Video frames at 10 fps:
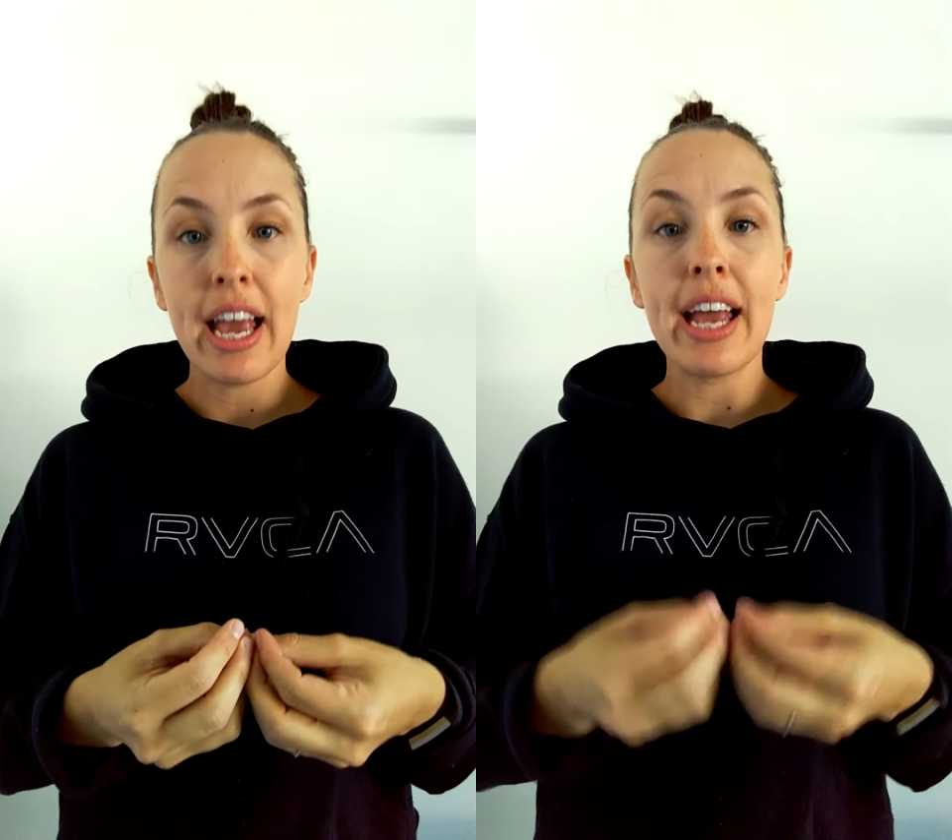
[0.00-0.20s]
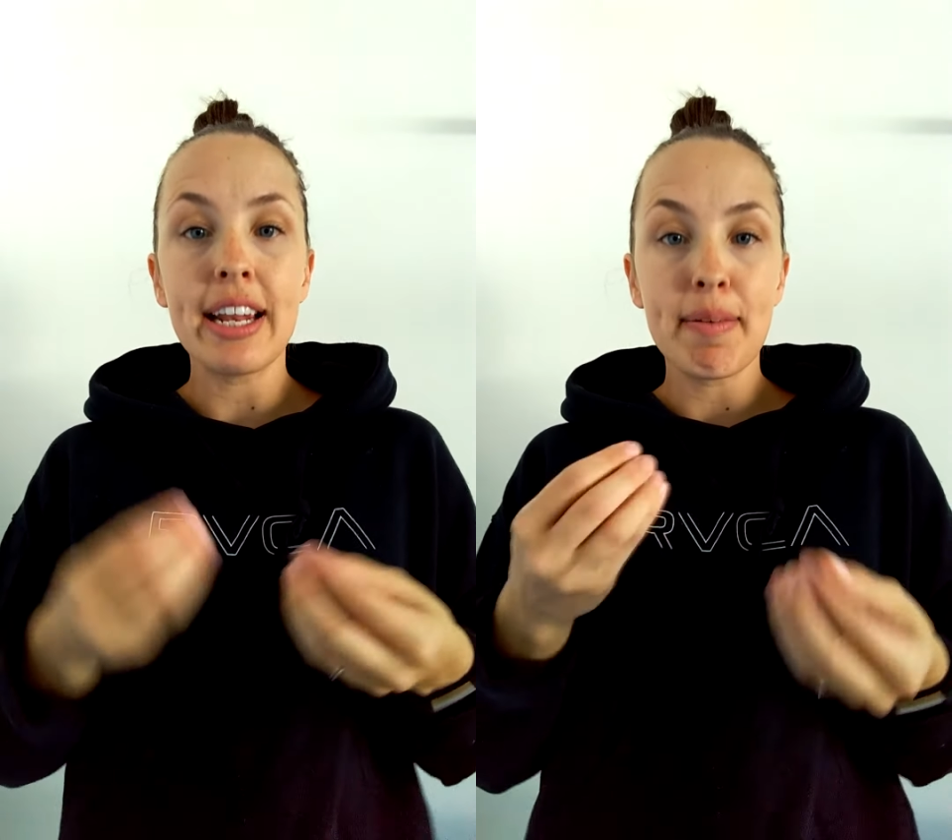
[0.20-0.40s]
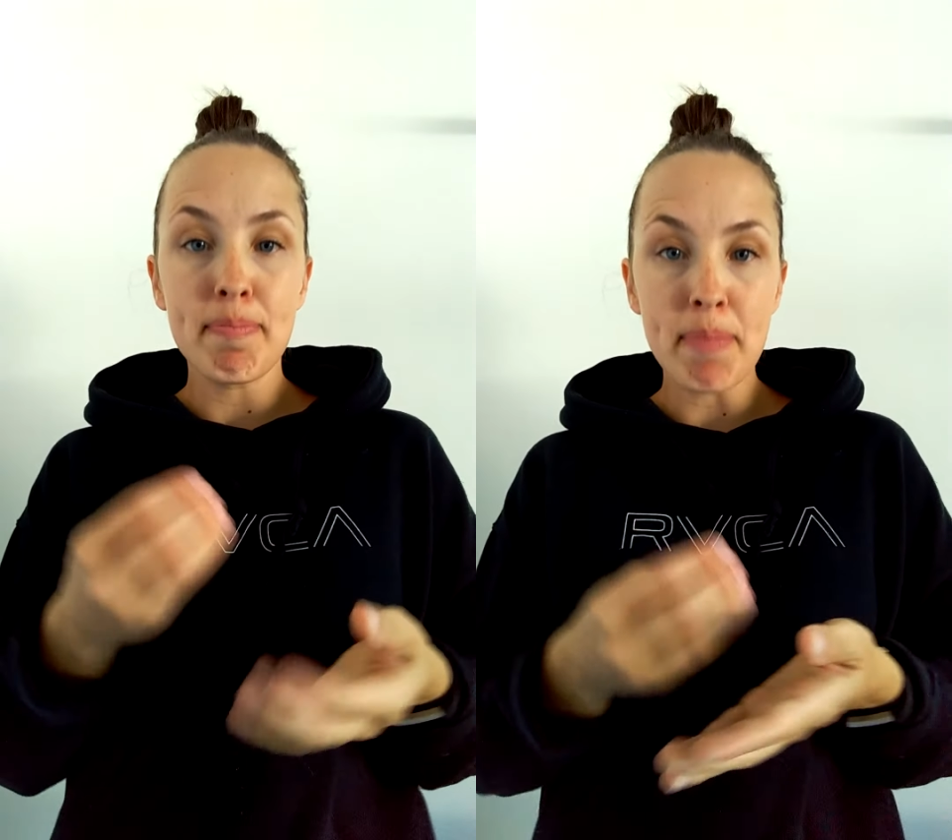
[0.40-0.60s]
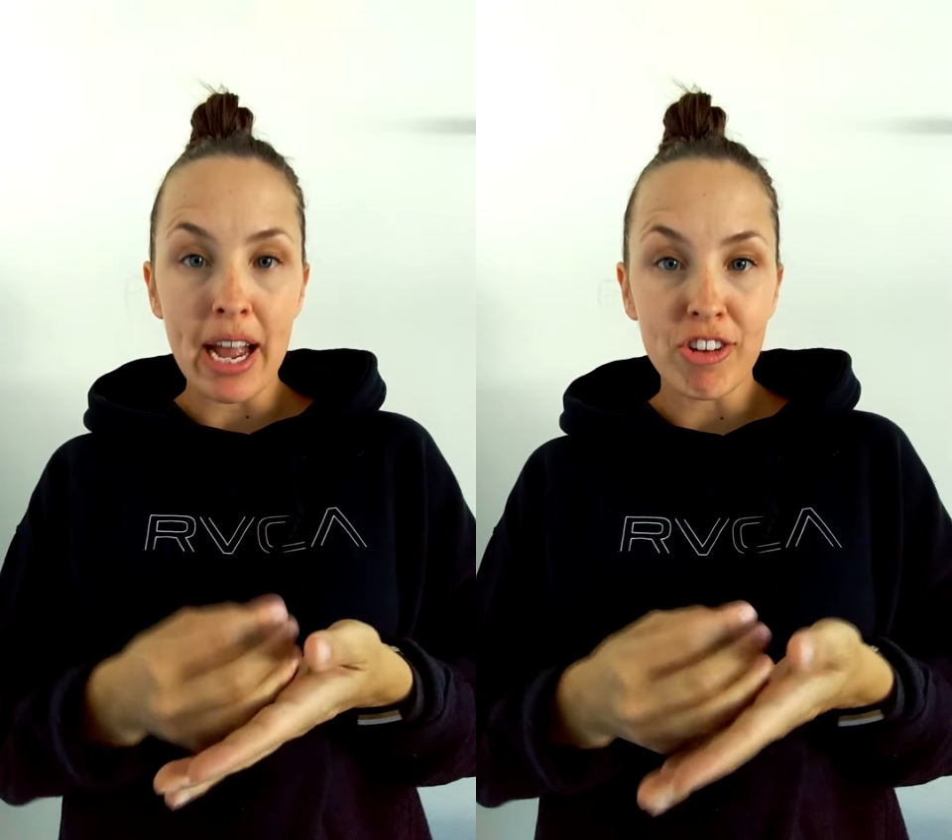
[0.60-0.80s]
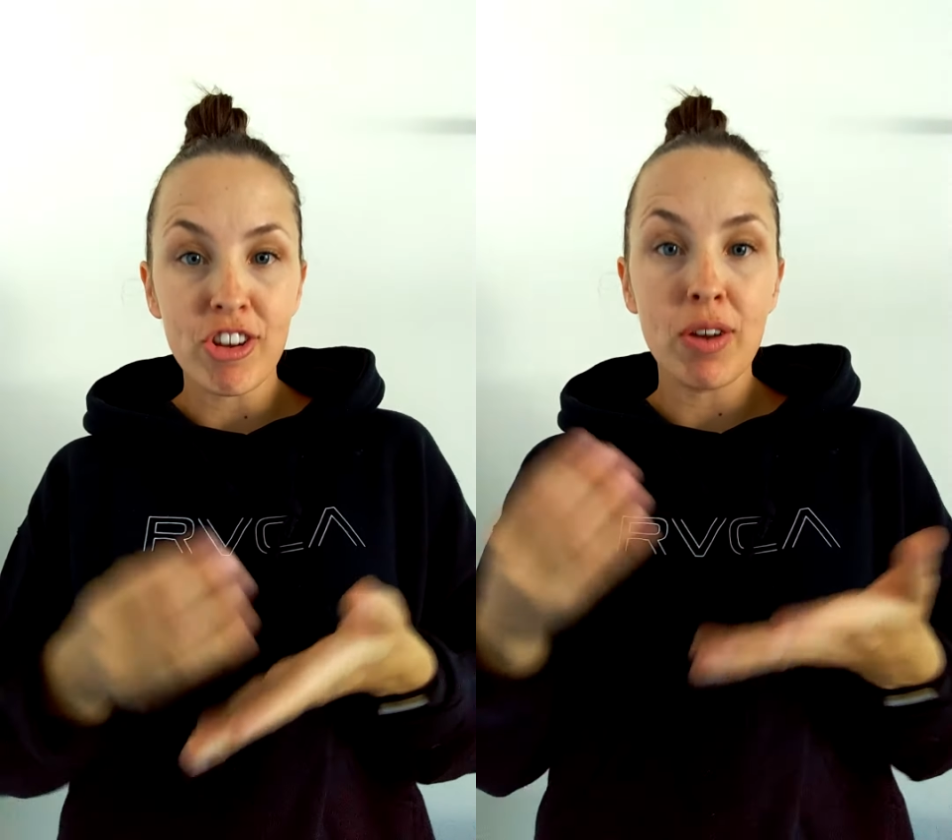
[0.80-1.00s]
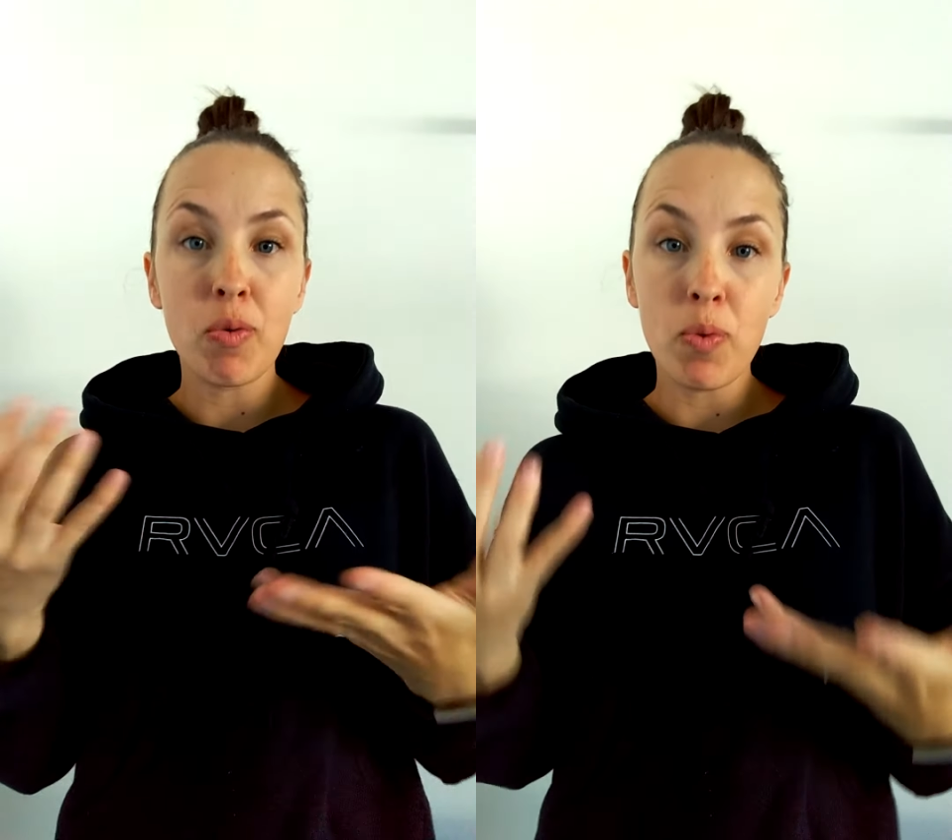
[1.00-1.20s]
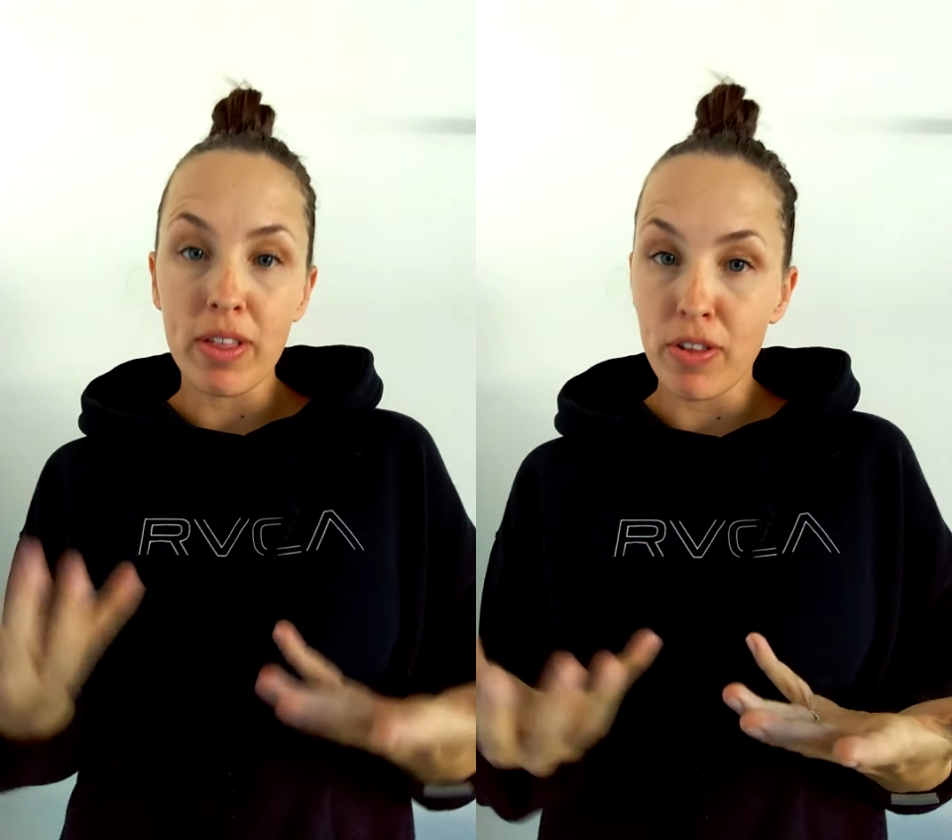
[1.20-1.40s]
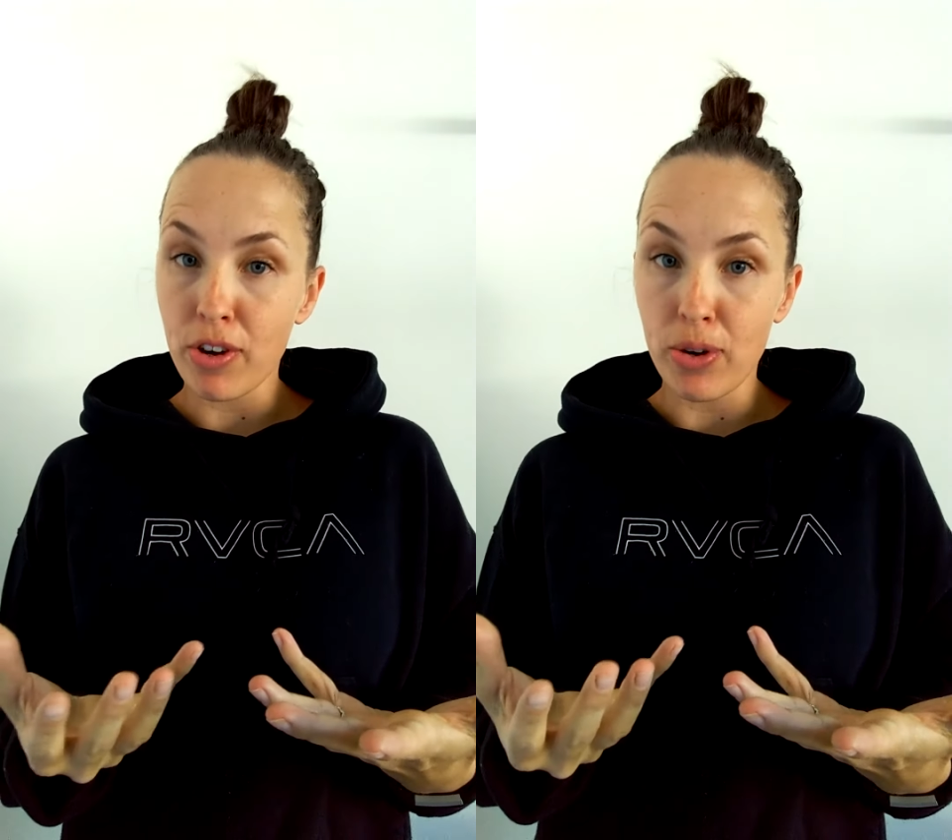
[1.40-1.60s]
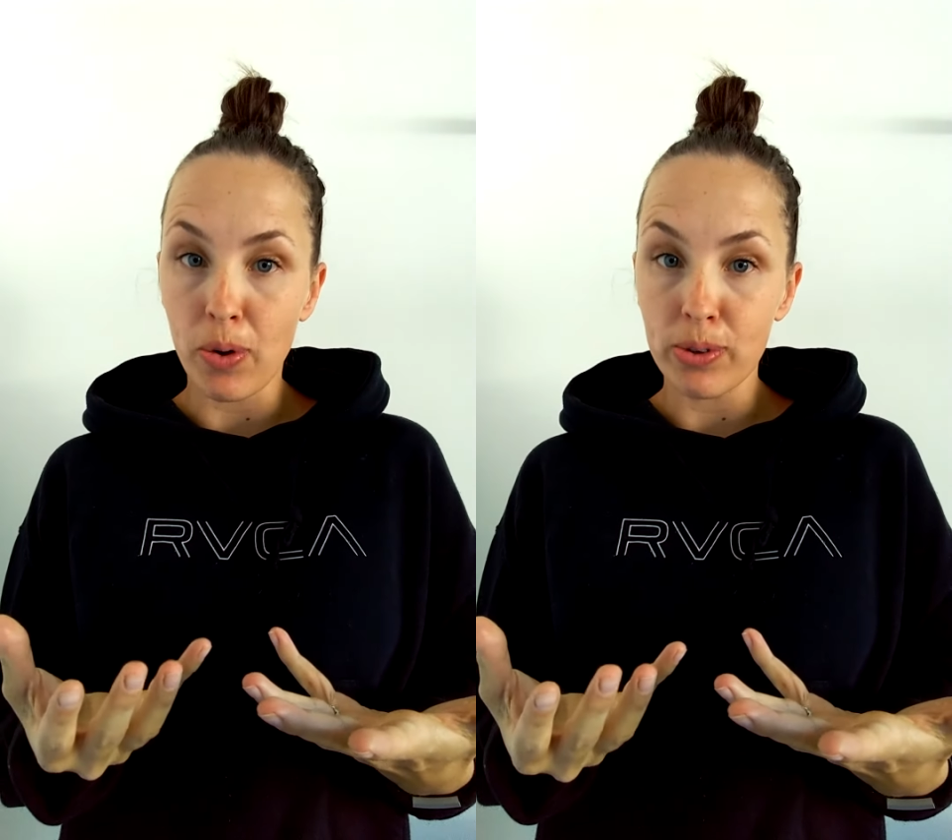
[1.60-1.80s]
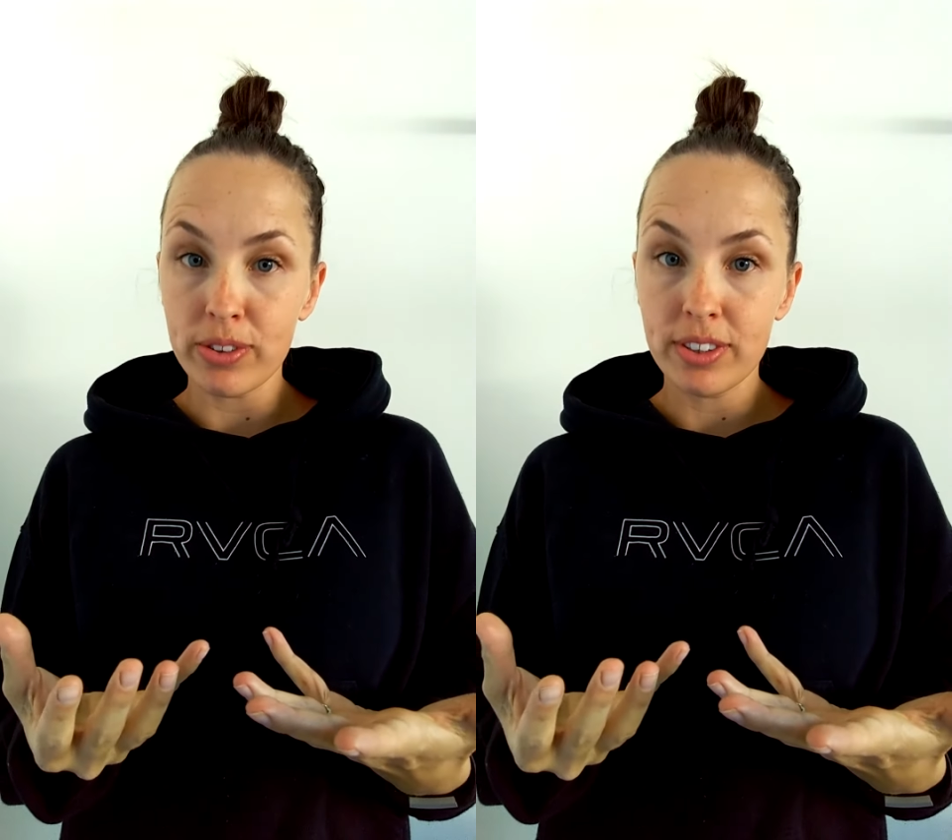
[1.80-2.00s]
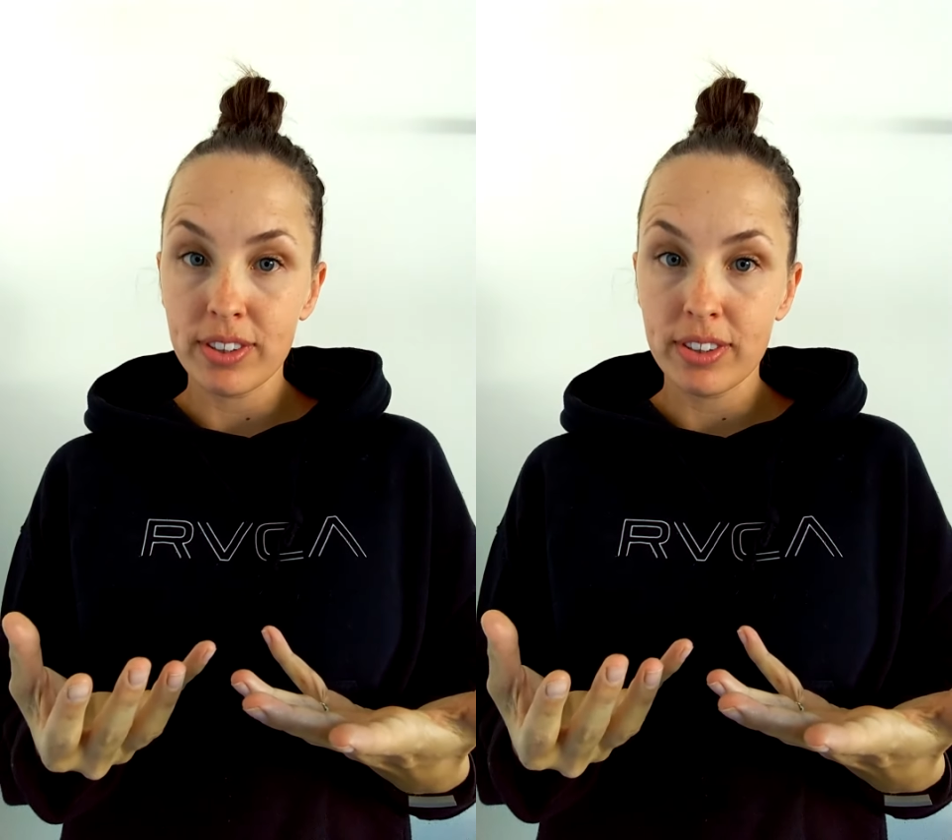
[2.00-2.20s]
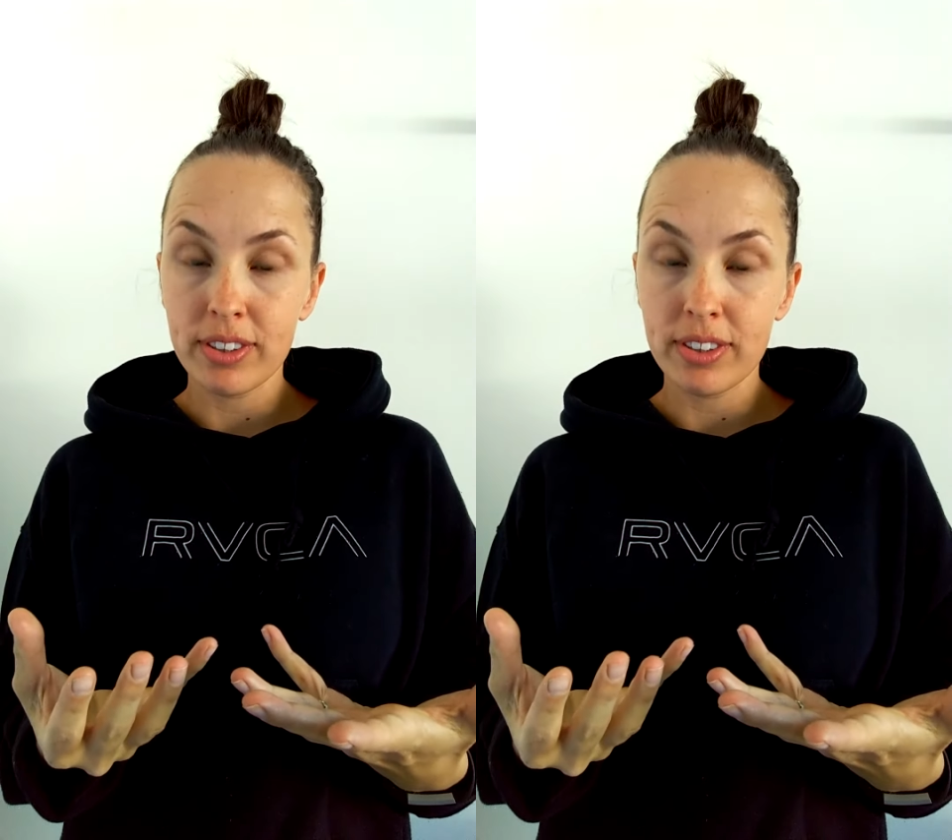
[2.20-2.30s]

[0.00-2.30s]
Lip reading: and match it with your goals.